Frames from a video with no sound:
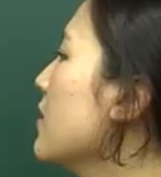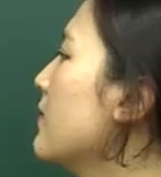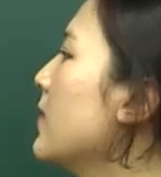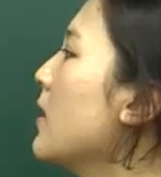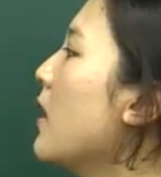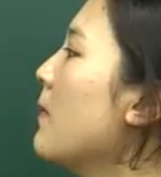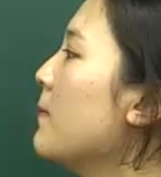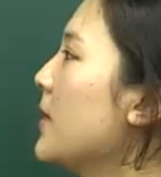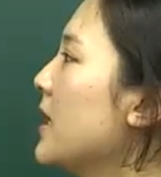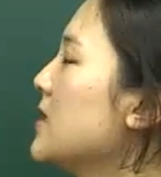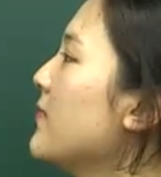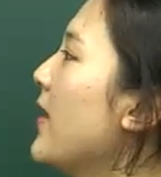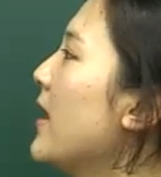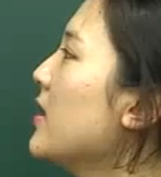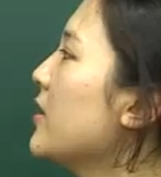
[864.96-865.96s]
of a complex
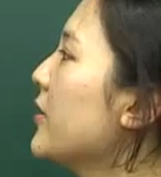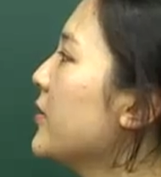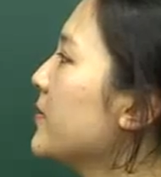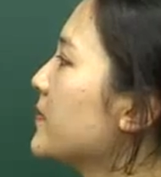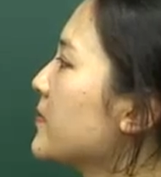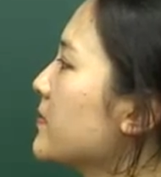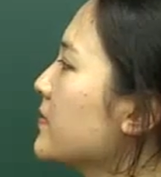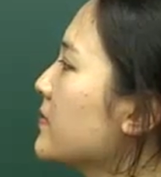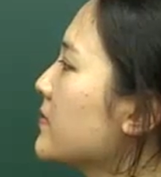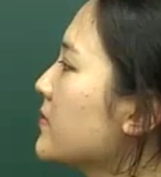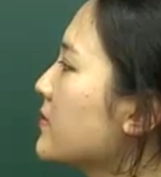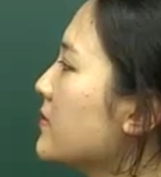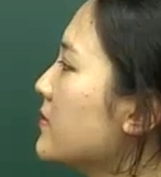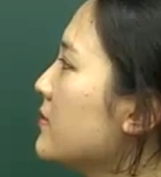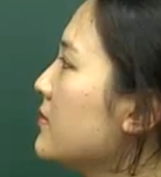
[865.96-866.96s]
value.
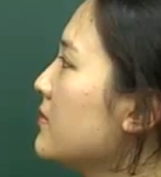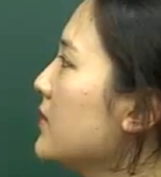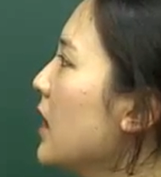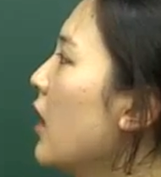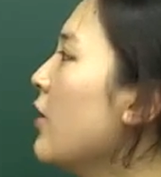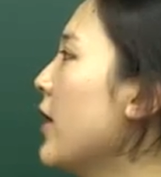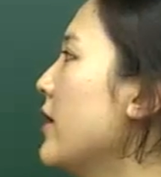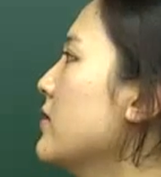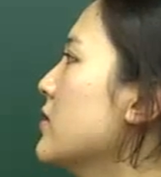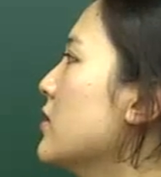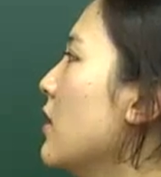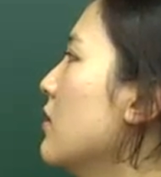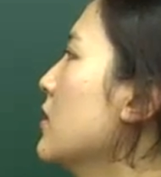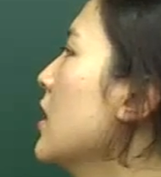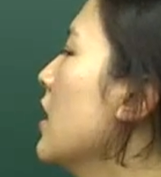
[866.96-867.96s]
Okay,
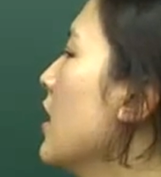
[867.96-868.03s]
so